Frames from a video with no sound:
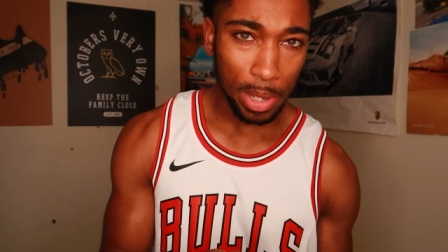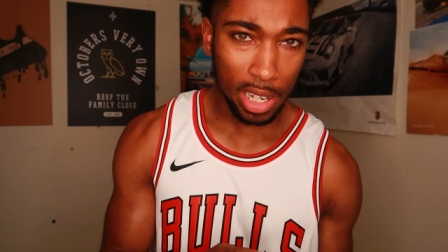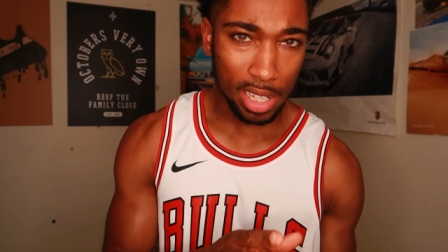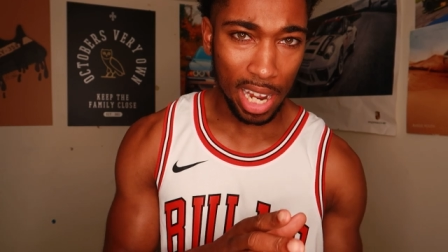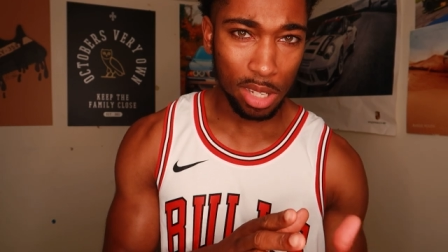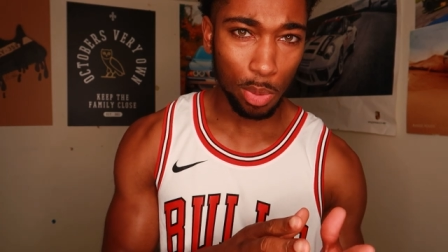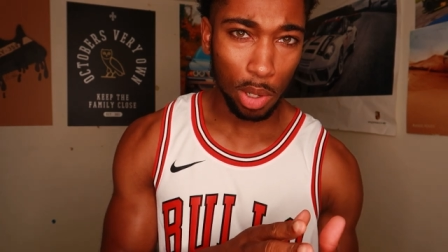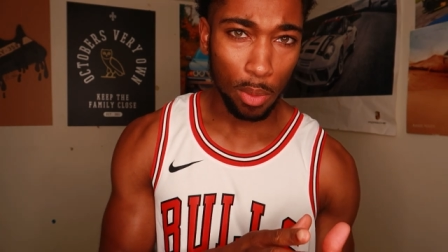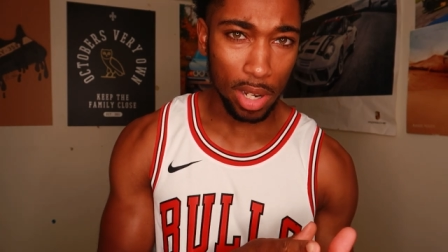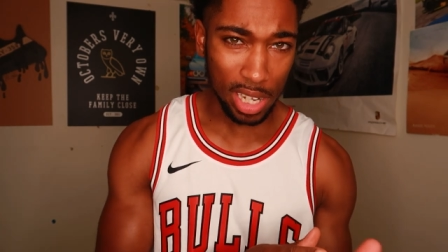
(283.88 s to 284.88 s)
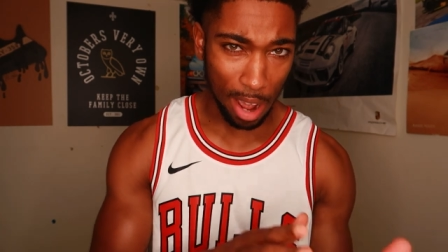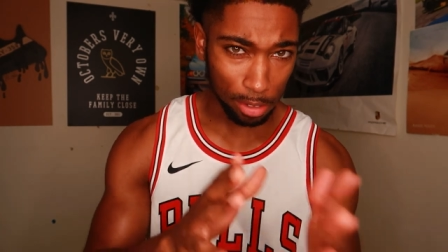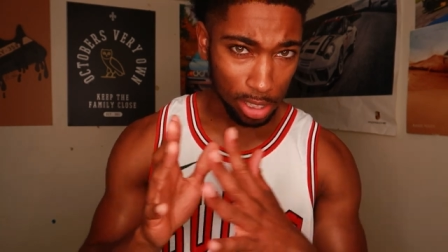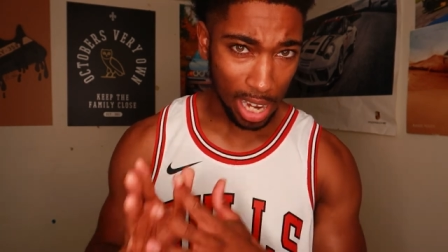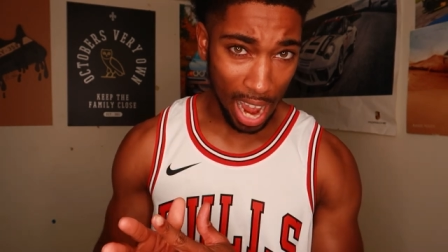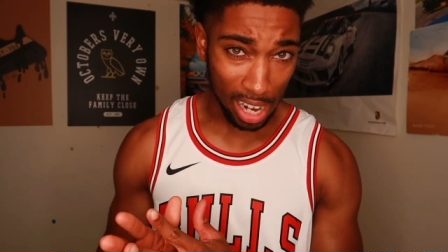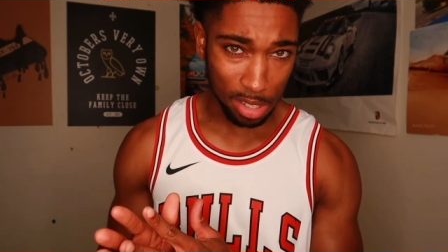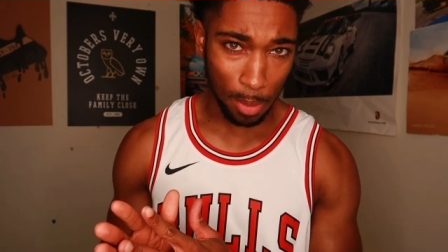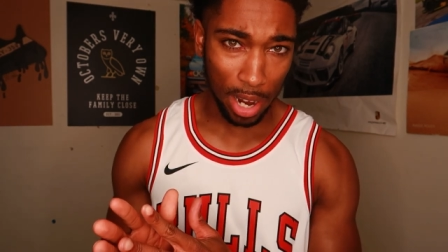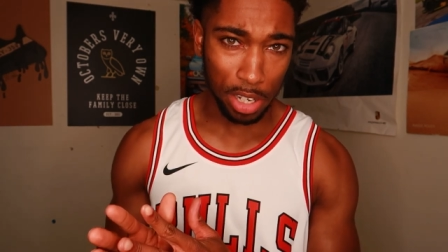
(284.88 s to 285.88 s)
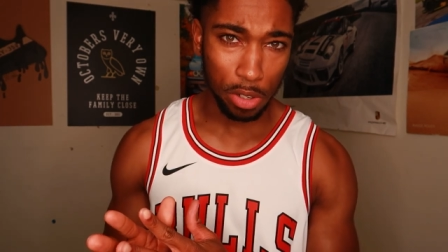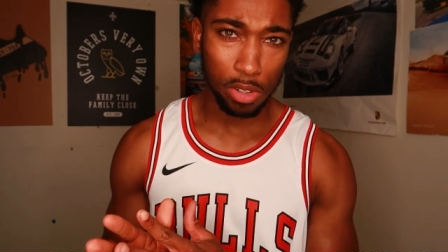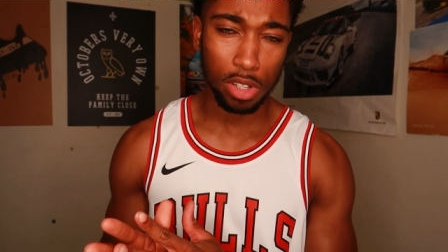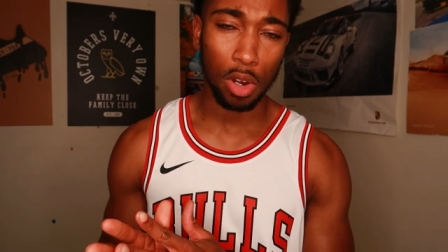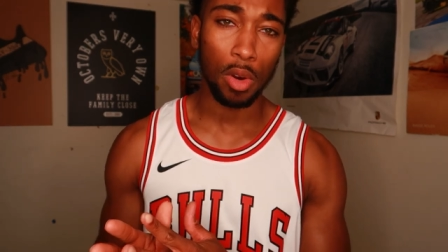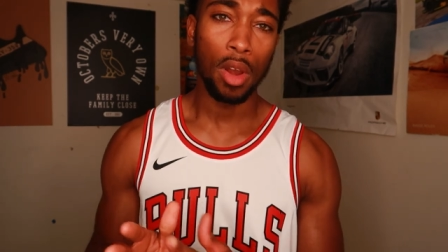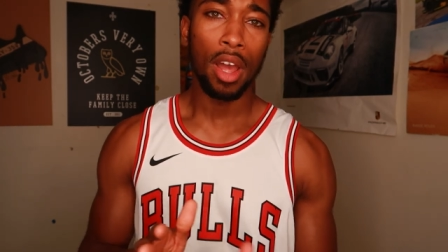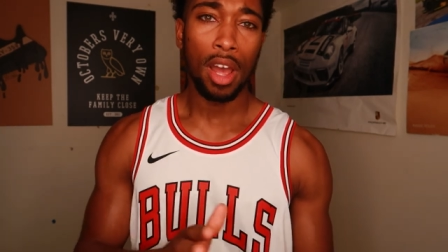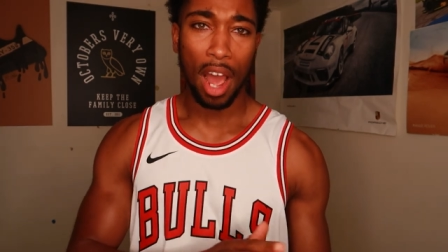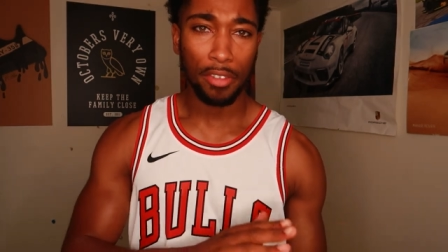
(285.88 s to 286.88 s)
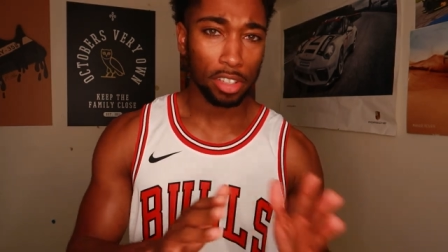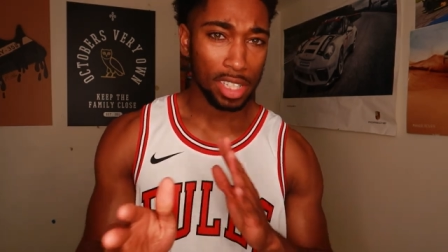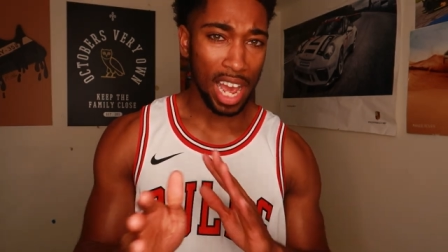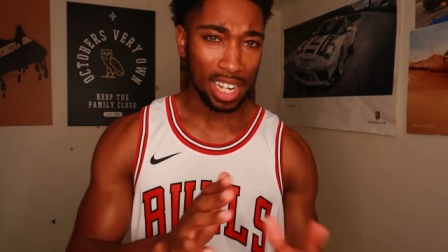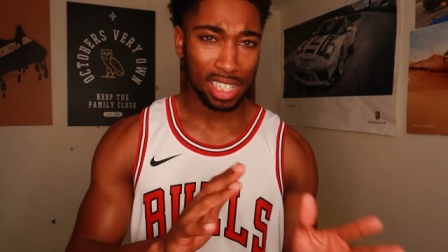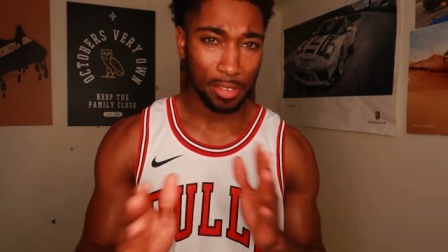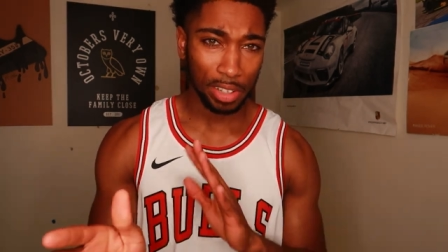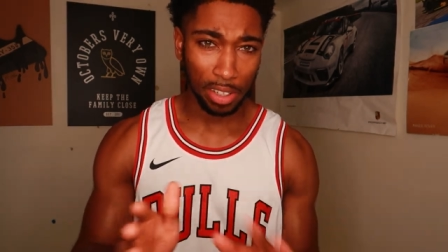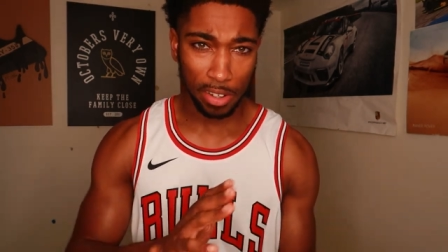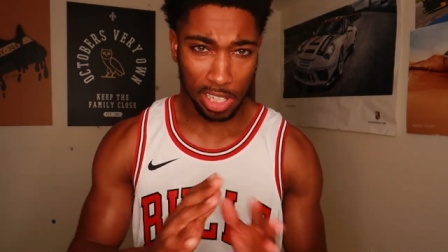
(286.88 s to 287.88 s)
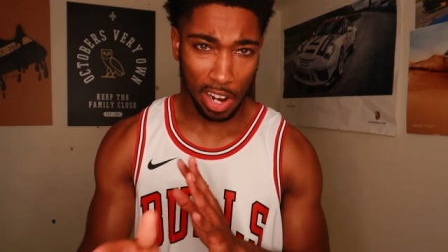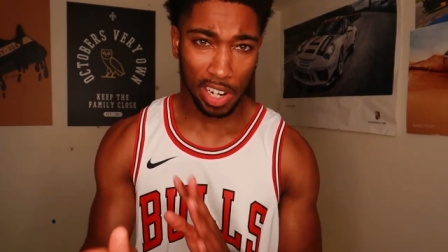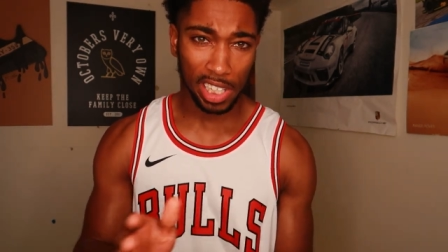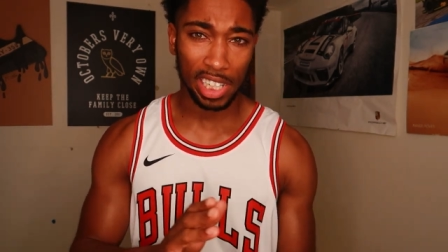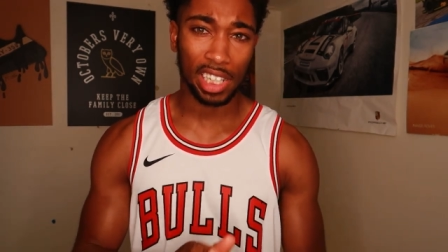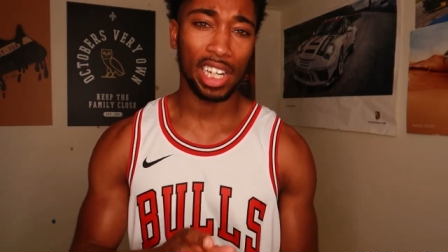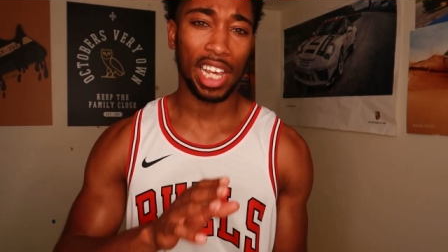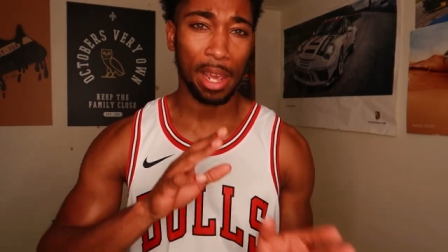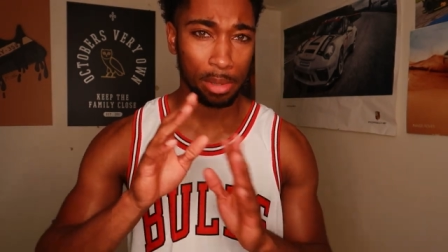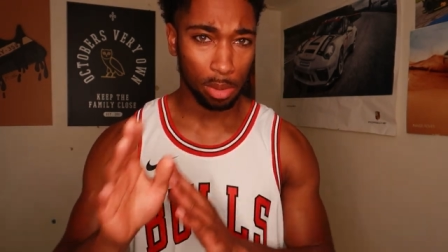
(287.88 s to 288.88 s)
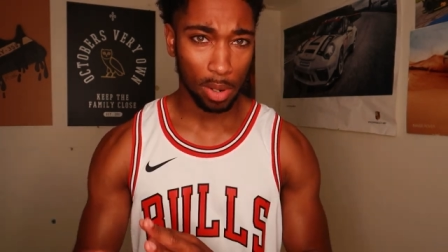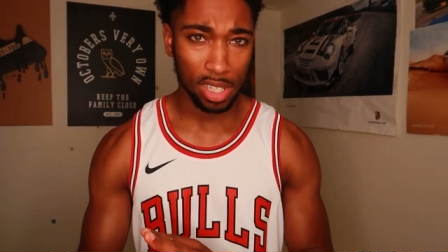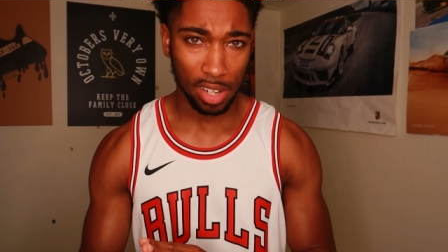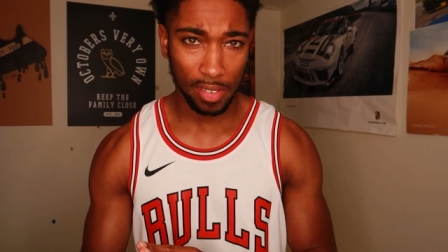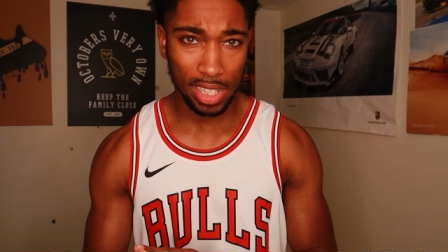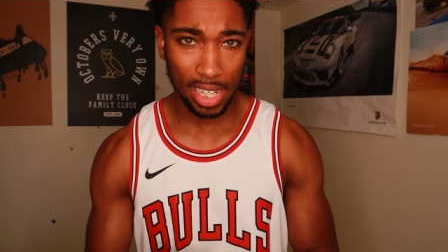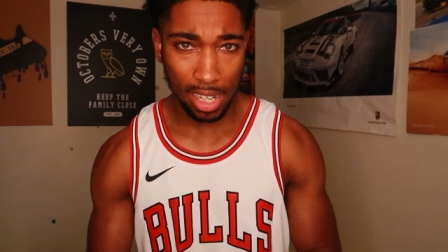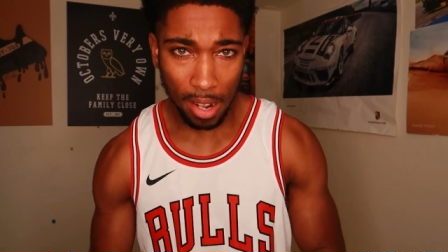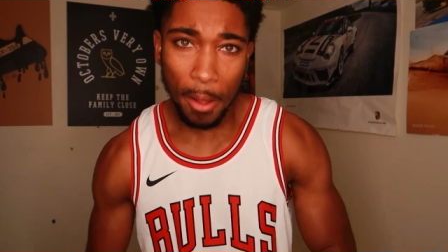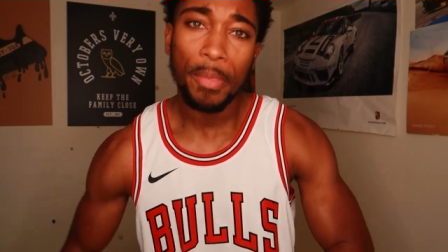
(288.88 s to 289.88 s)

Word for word: because that's what it was after tax, mind you. So after tax and everything else calculated, it came to 117.